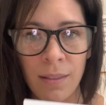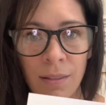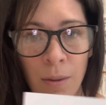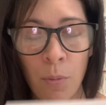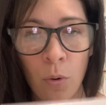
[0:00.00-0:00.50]

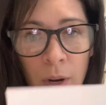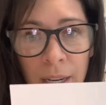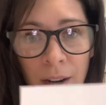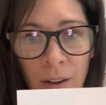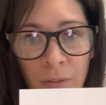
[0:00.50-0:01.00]
the
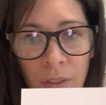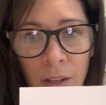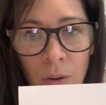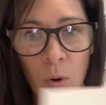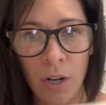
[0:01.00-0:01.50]
point of
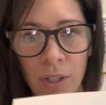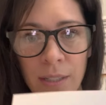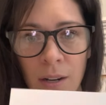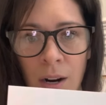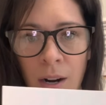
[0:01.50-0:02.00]
the
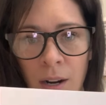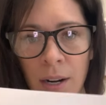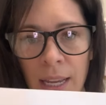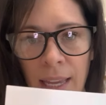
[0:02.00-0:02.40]
quadrants are.